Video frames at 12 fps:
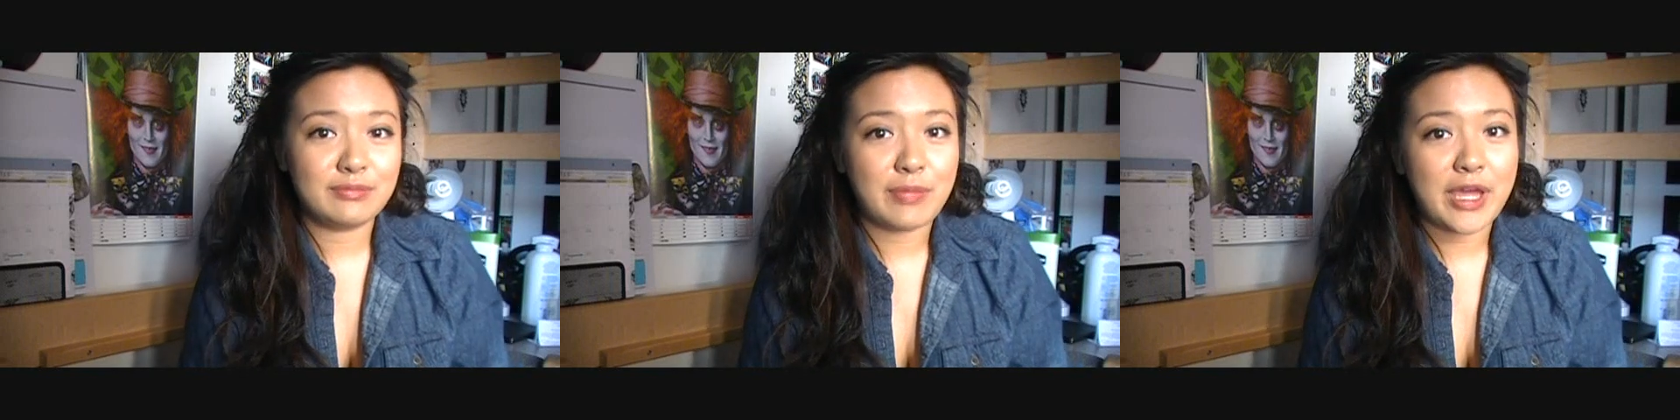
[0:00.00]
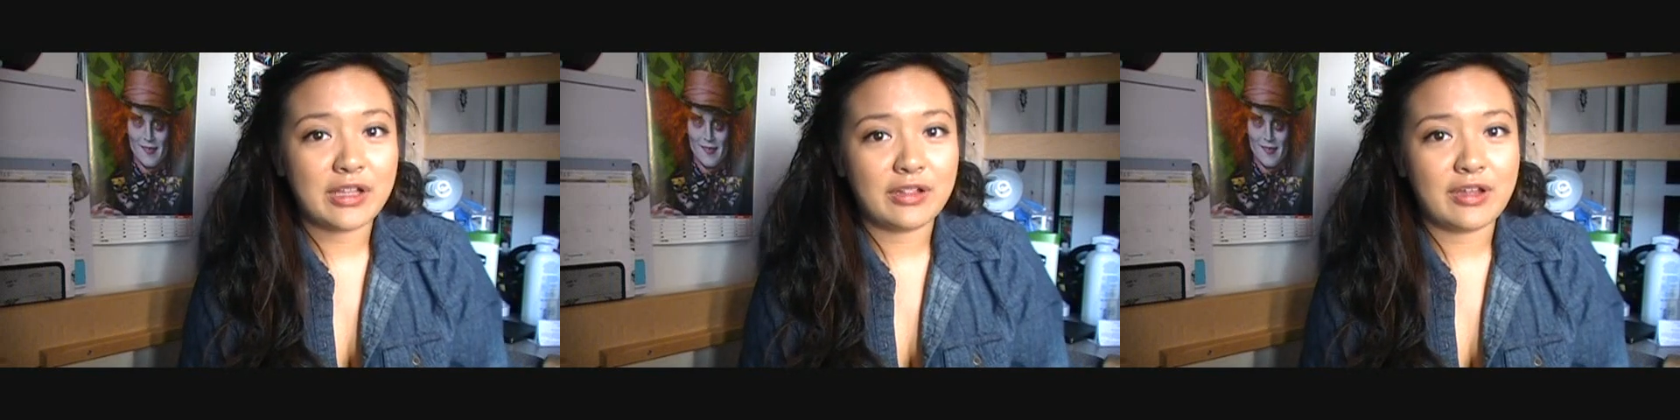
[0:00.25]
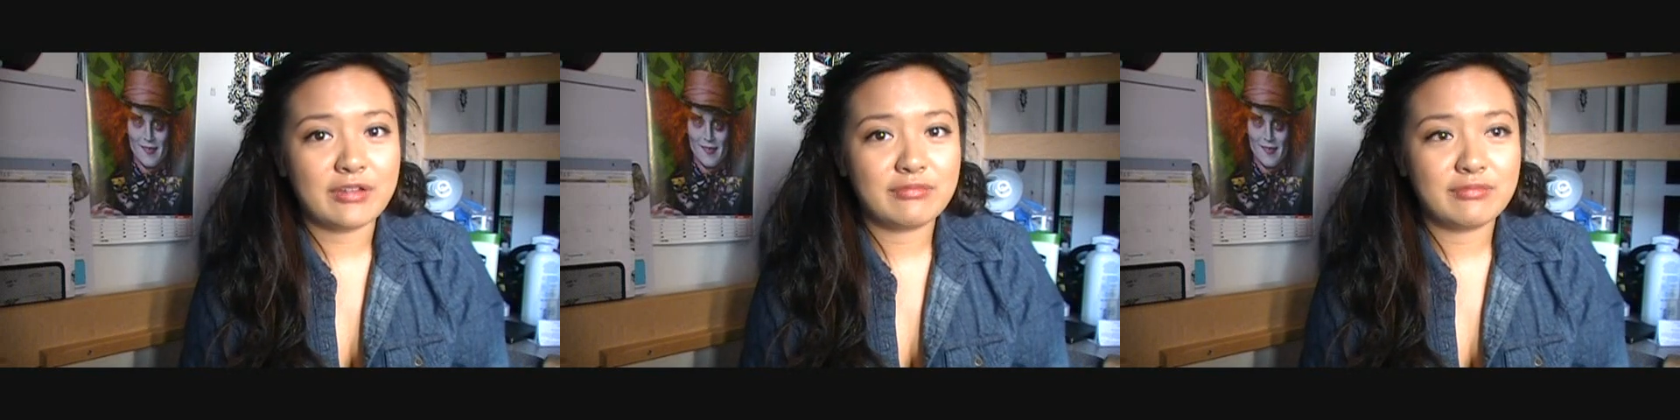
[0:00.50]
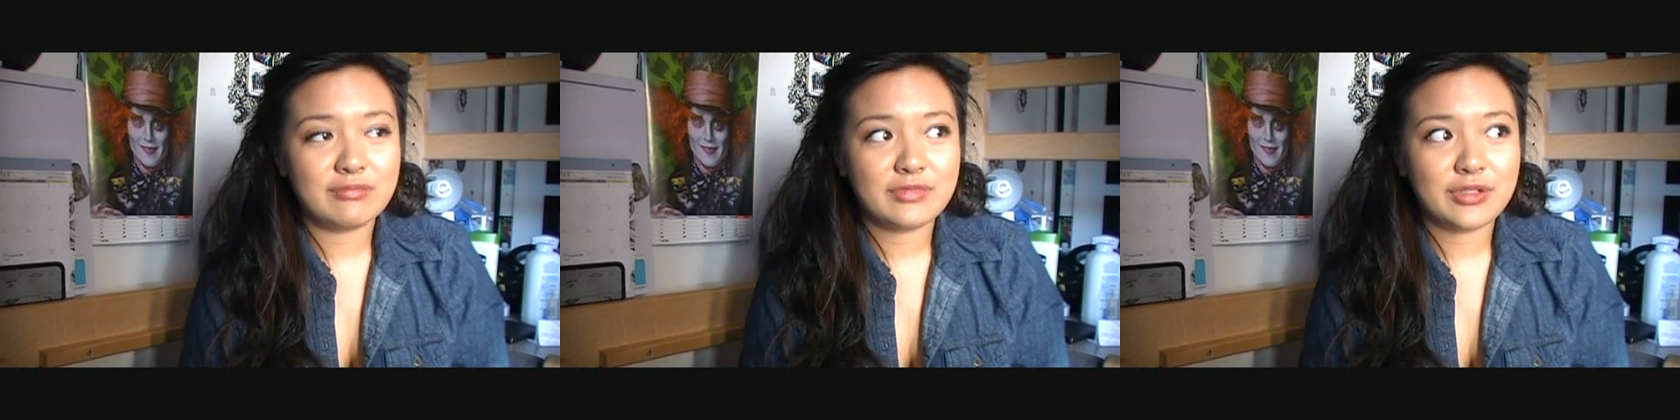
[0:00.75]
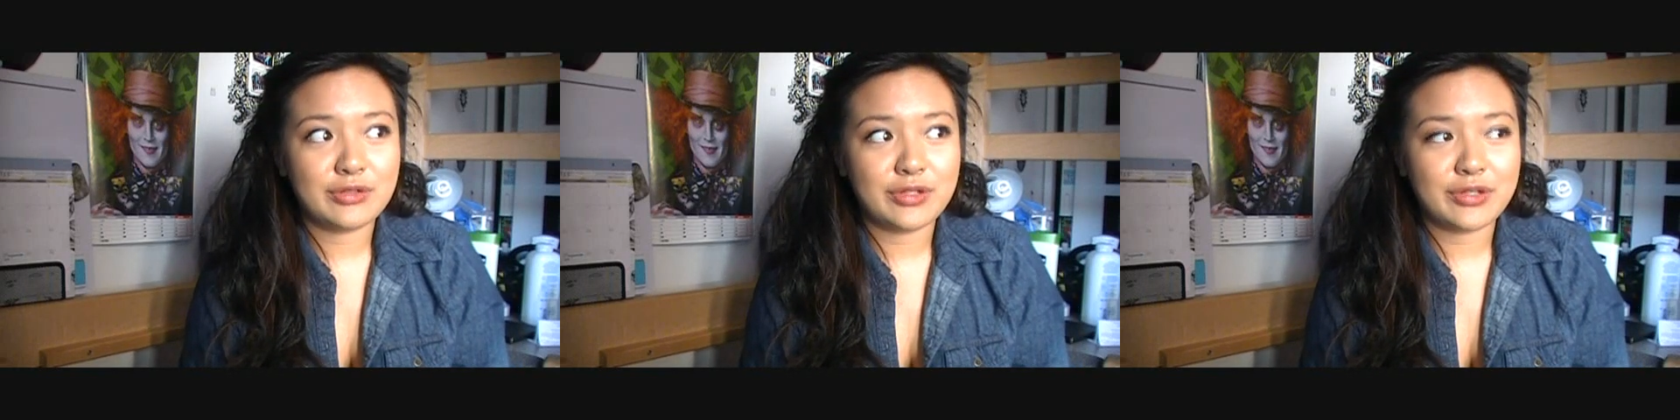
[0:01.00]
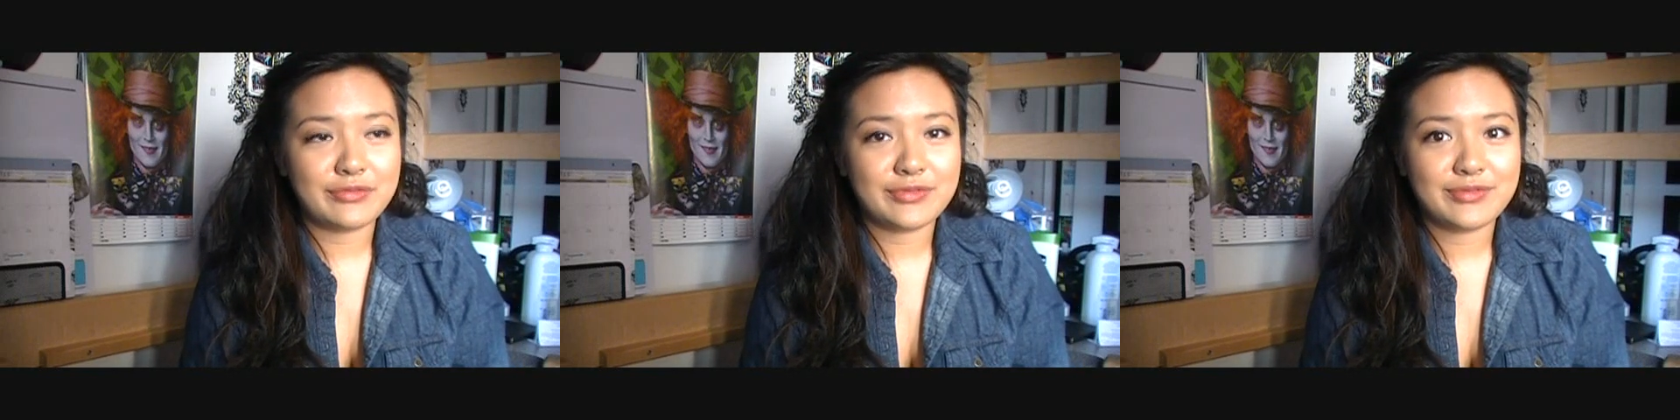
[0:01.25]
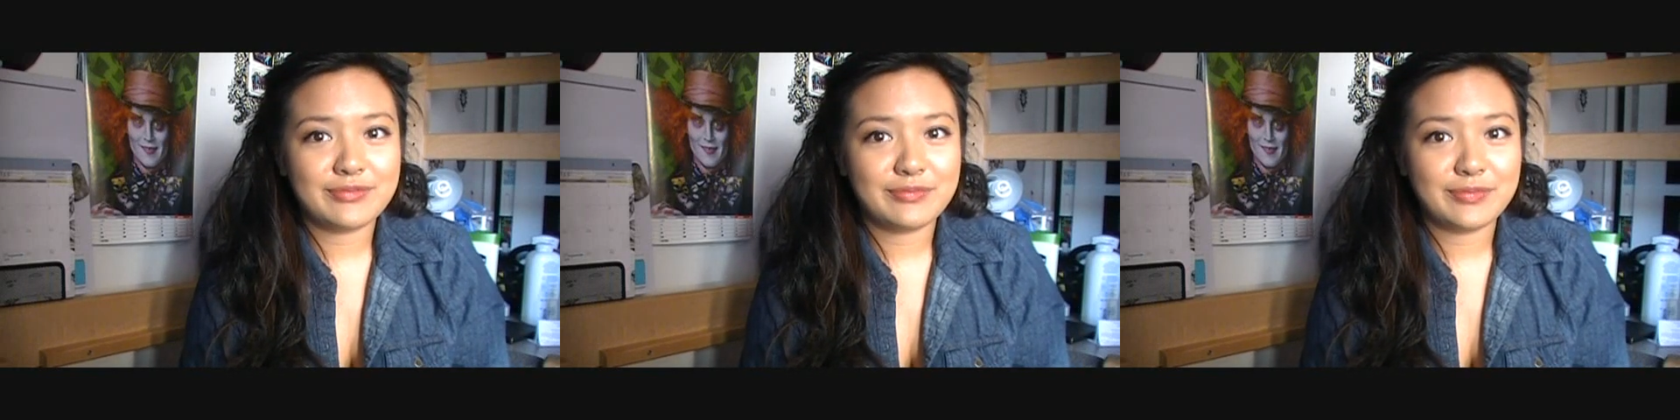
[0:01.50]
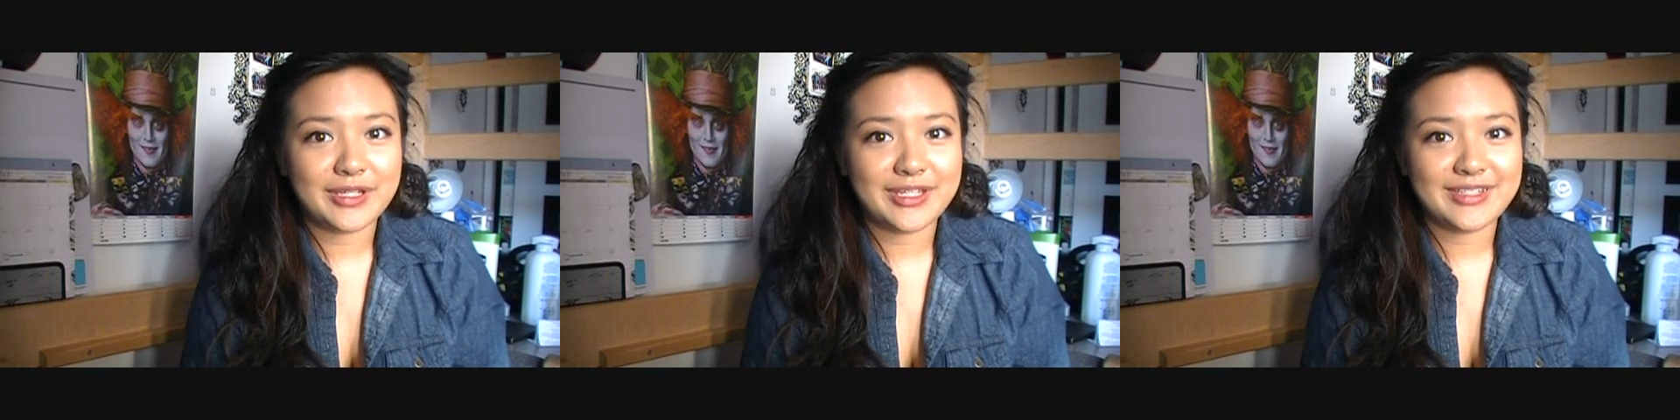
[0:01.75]
Backlot Studios
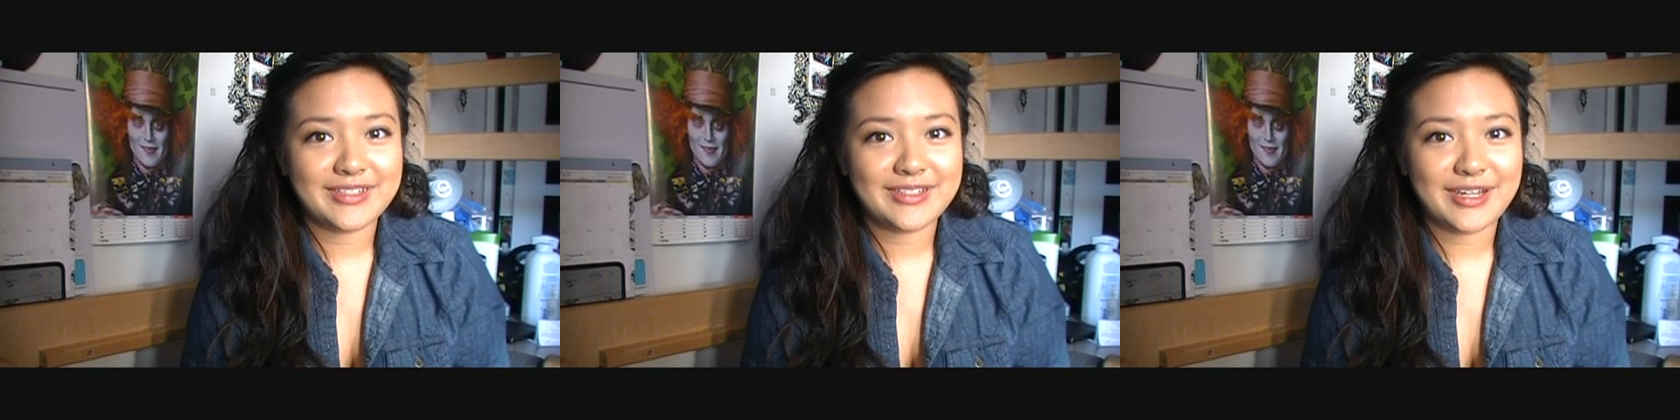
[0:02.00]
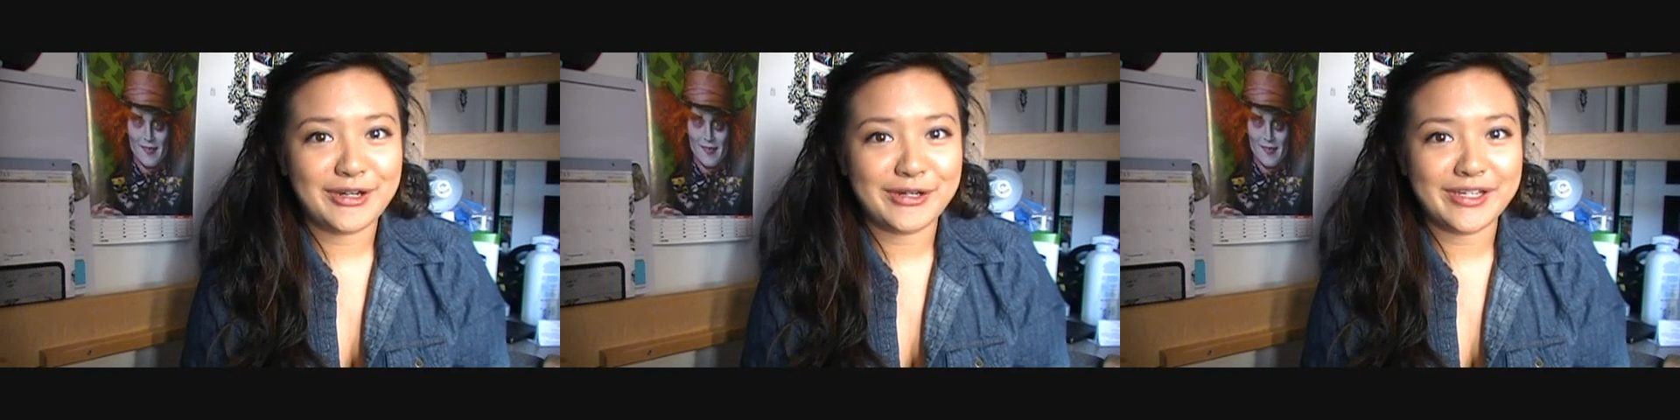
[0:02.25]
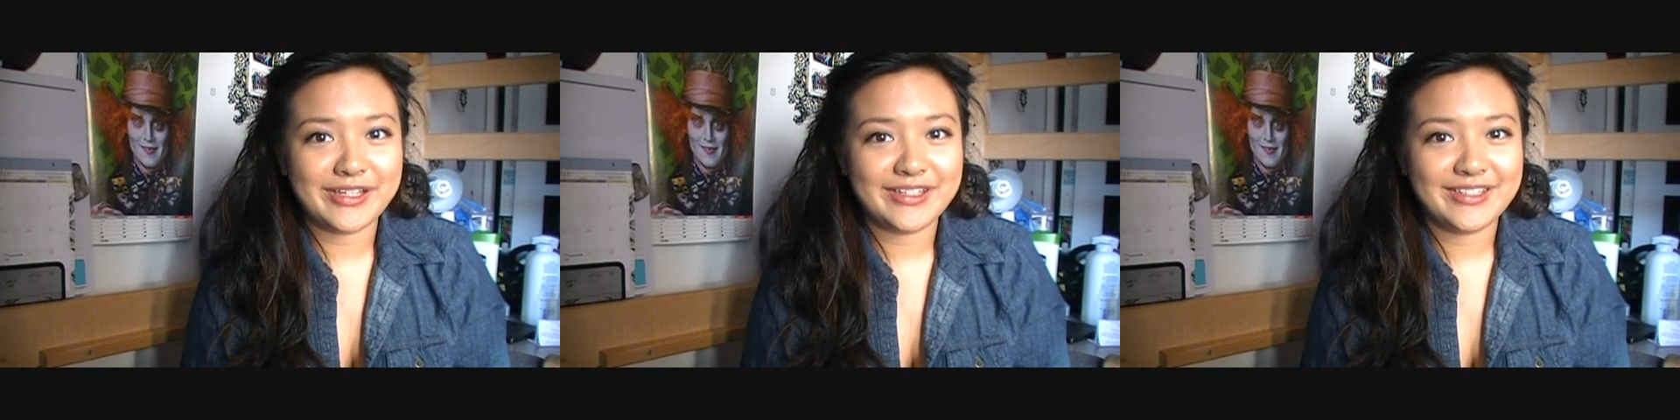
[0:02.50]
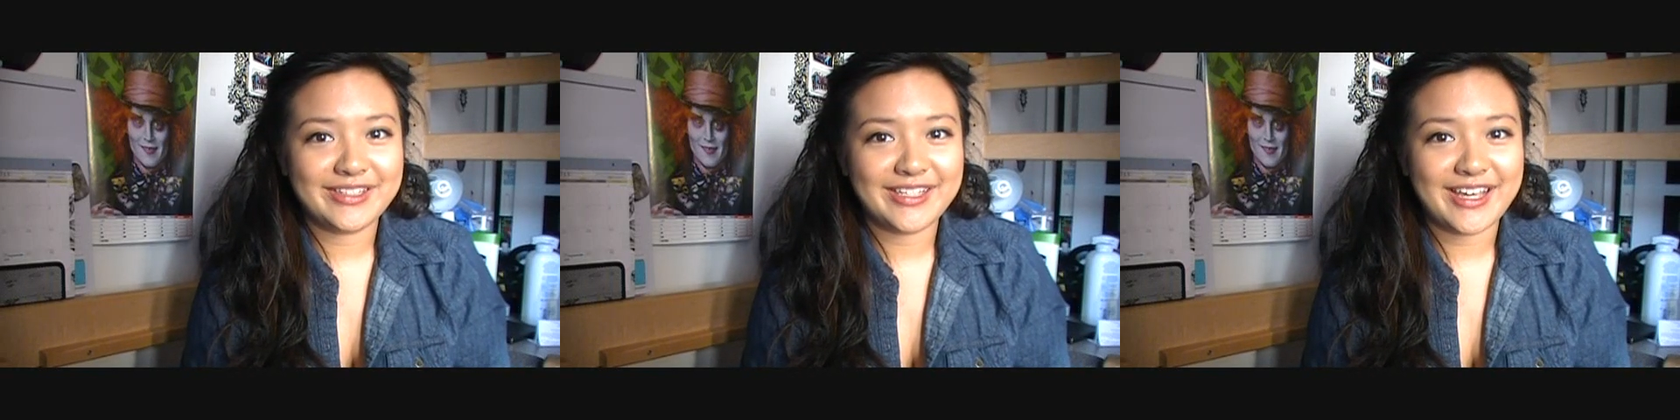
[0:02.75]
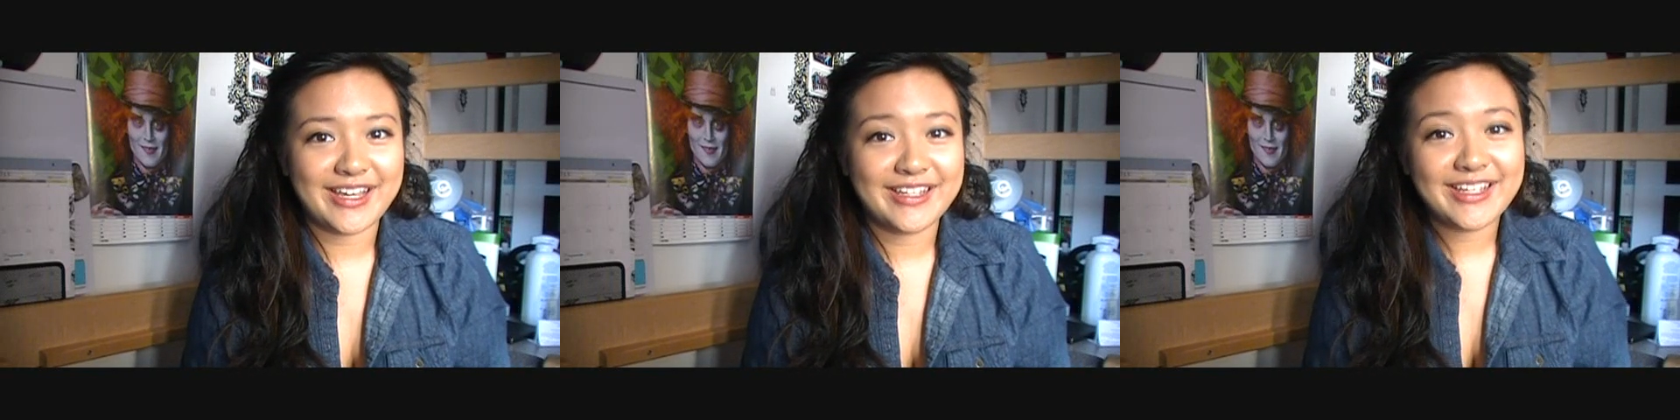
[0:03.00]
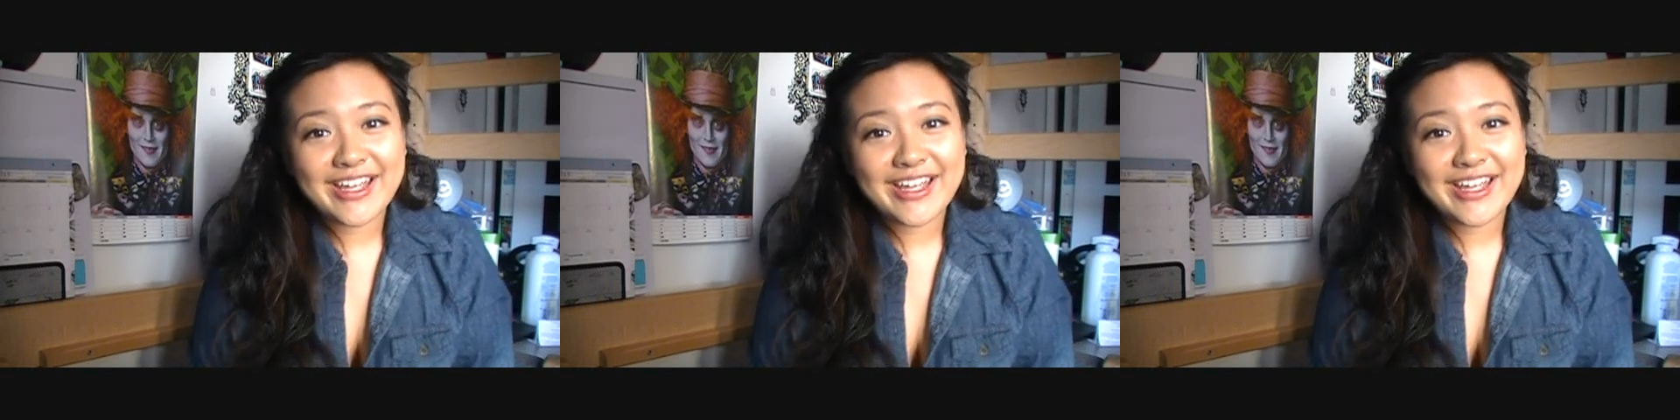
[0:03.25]
place, area, yeah.